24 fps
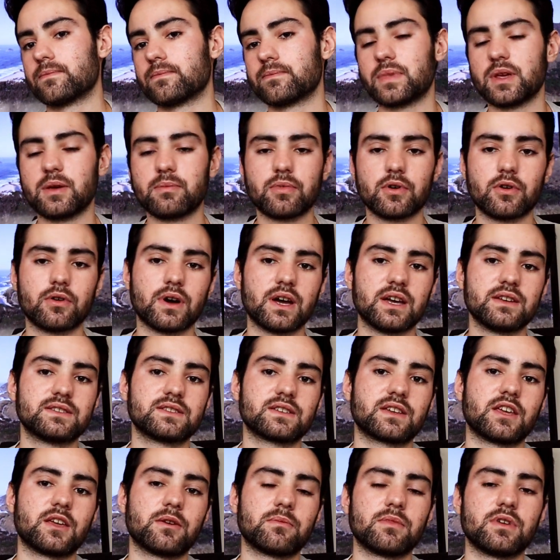people
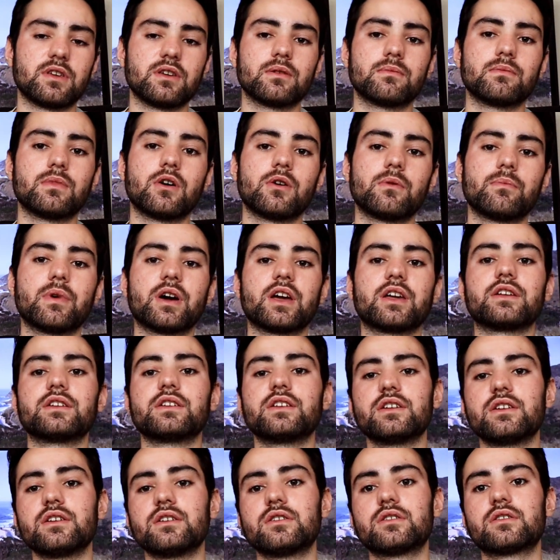asking me about my
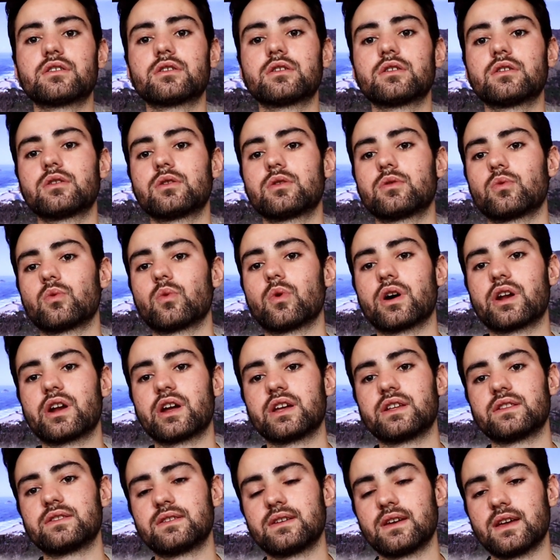gear, what
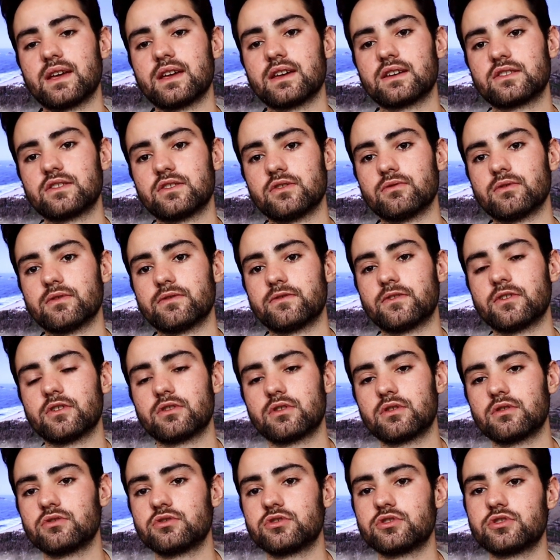I take to a
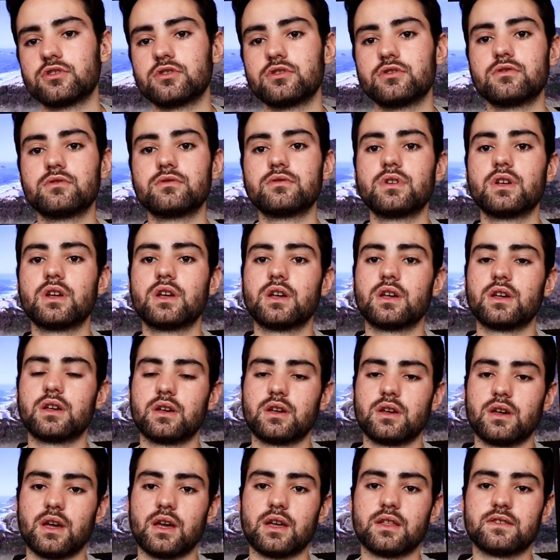photo shoot
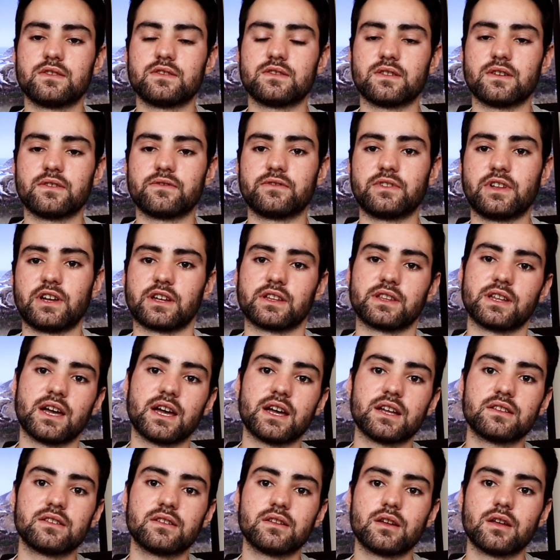and stuff like
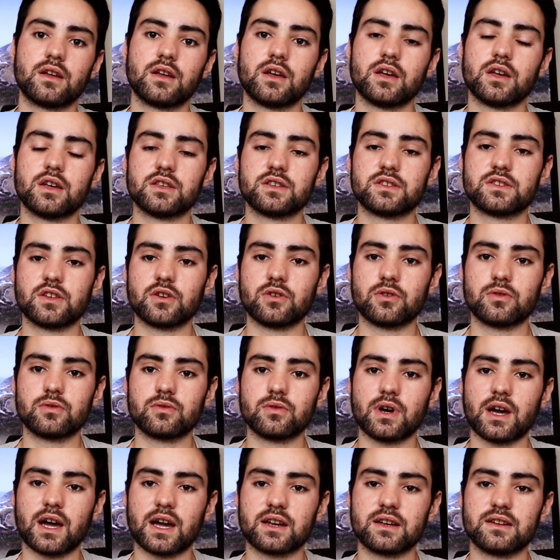that.
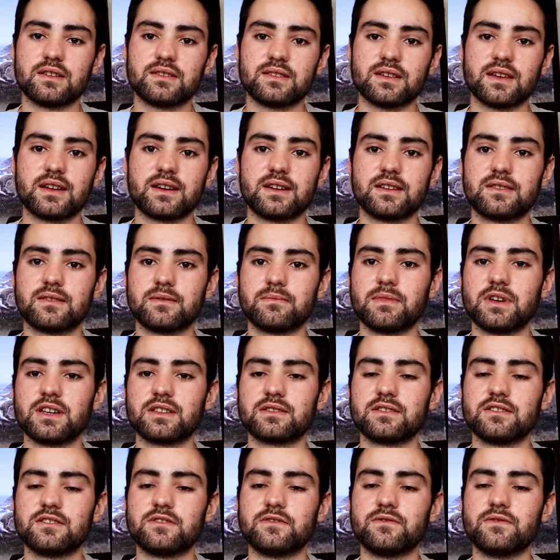So I decided to
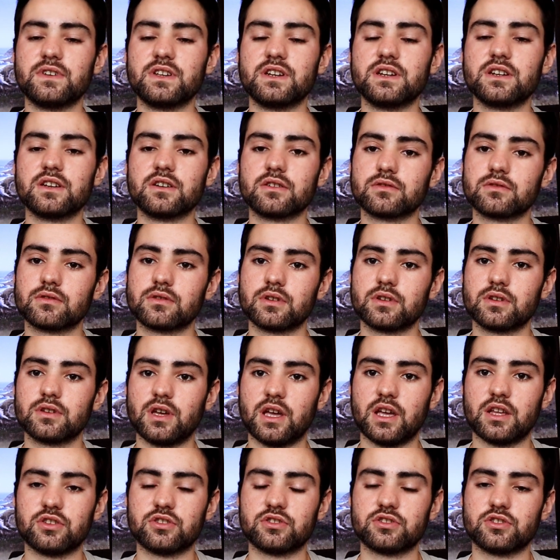make this video
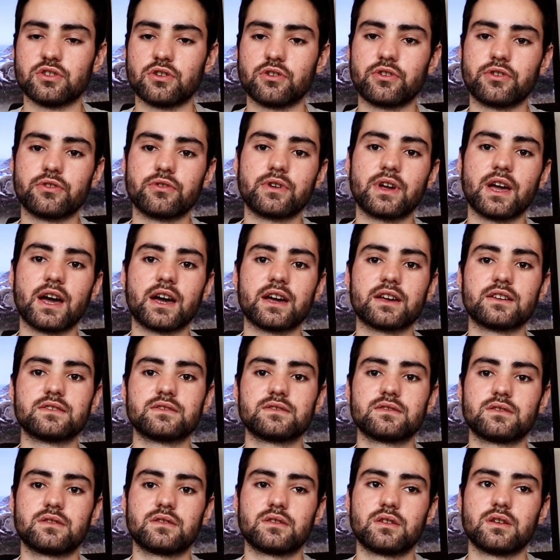and show you
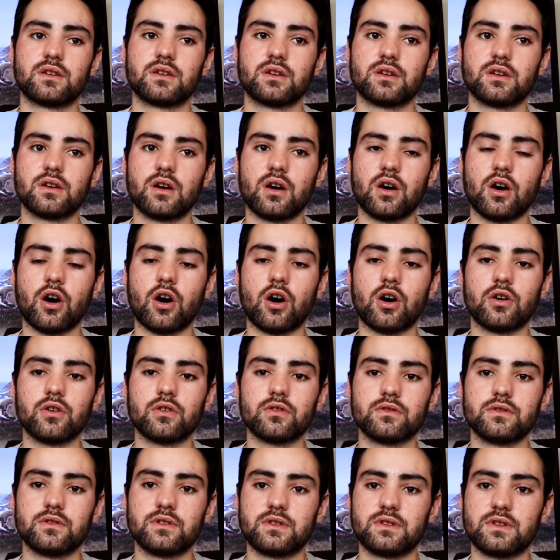guys
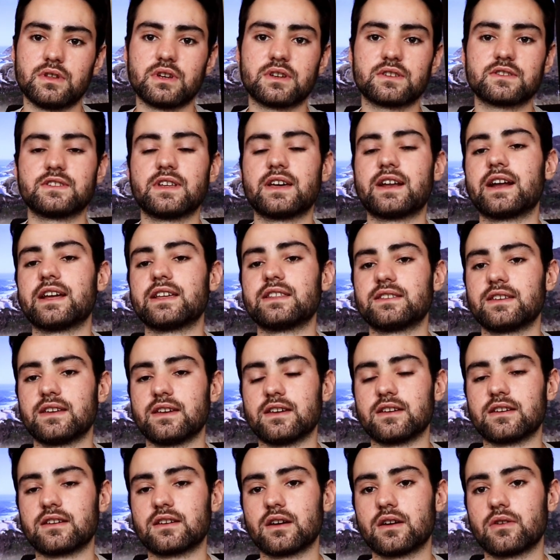all of the things that I
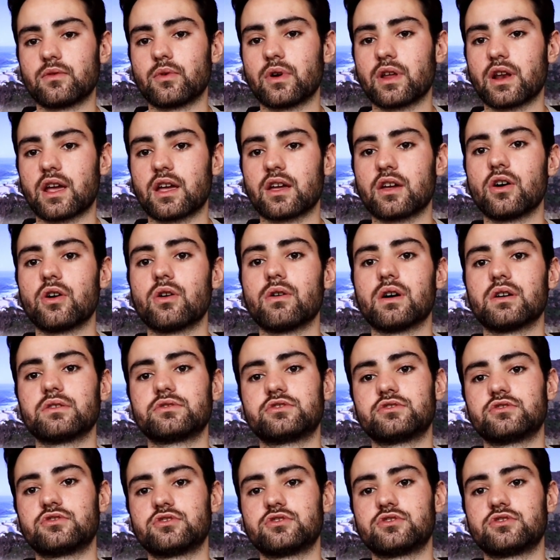take when I go out to